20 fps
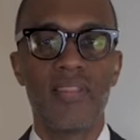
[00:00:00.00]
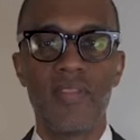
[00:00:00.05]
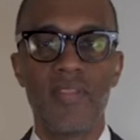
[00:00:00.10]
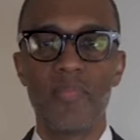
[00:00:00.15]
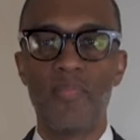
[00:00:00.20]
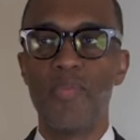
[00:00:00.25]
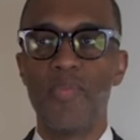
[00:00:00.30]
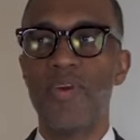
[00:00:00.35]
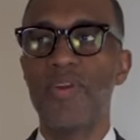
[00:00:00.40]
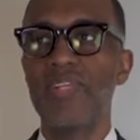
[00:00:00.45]

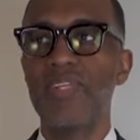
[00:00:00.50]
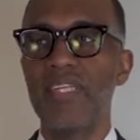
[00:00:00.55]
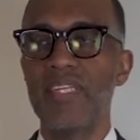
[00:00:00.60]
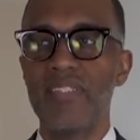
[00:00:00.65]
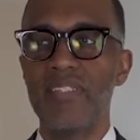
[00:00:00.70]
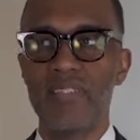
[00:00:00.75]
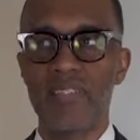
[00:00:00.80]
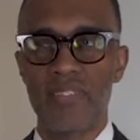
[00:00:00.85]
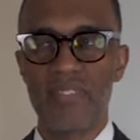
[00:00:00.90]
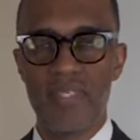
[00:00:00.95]
The
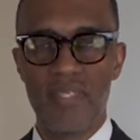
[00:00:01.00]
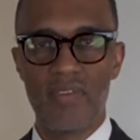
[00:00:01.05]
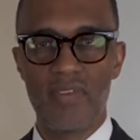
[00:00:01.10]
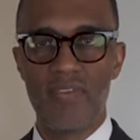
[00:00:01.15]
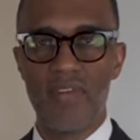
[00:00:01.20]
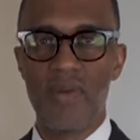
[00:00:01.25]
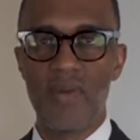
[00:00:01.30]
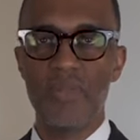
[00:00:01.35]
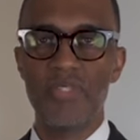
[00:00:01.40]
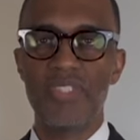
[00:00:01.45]
brilliance
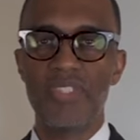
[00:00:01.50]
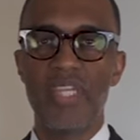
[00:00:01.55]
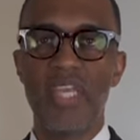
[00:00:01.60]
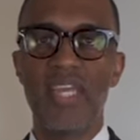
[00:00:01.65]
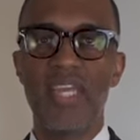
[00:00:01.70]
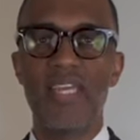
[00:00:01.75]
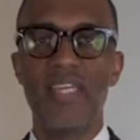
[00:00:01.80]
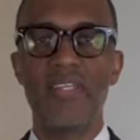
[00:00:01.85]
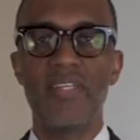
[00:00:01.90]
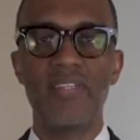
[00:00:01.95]
of
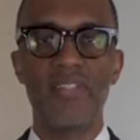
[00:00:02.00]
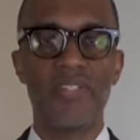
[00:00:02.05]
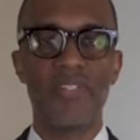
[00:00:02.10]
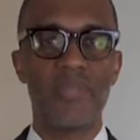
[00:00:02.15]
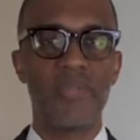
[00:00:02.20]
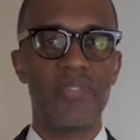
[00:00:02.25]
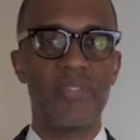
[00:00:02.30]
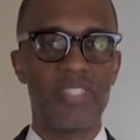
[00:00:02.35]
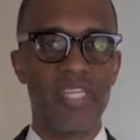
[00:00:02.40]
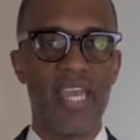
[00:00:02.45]
Oshay
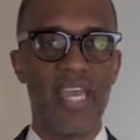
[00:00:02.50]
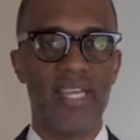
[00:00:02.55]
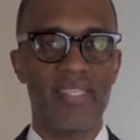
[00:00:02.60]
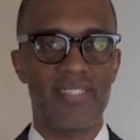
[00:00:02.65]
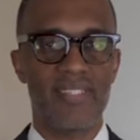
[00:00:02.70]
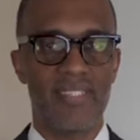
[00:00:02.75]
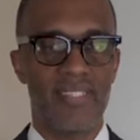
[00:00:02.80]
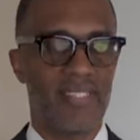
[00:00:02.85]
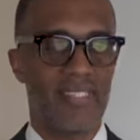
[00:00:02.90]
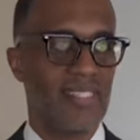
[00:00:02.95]
Duke
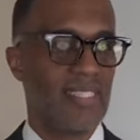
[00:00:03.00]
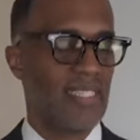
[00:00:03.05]
Jackson.